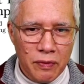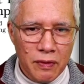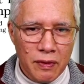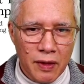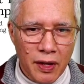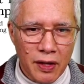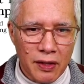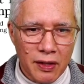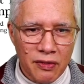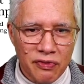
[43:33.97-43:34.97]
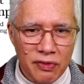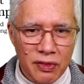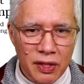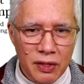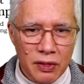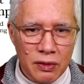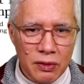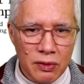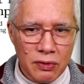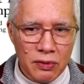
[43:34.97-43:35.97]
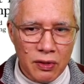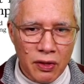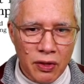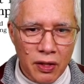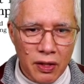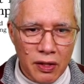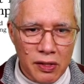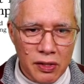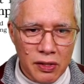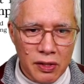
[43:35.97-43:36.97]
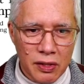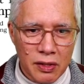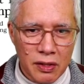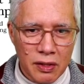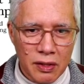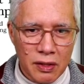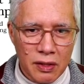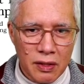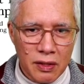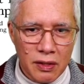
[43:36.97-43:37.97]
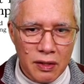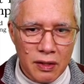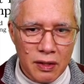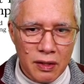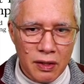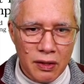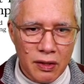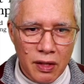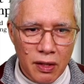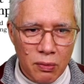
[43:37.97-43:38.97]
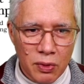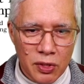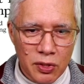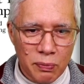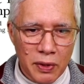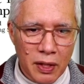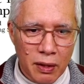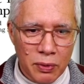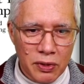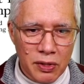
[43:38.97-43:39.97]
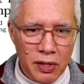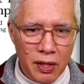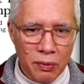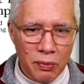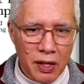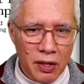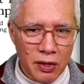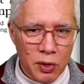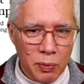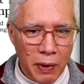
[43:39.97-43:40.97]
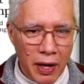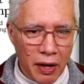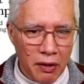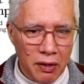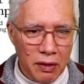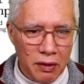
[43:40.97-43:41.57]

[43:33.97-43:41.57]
That if we do this, I think we should be able to say we get those back.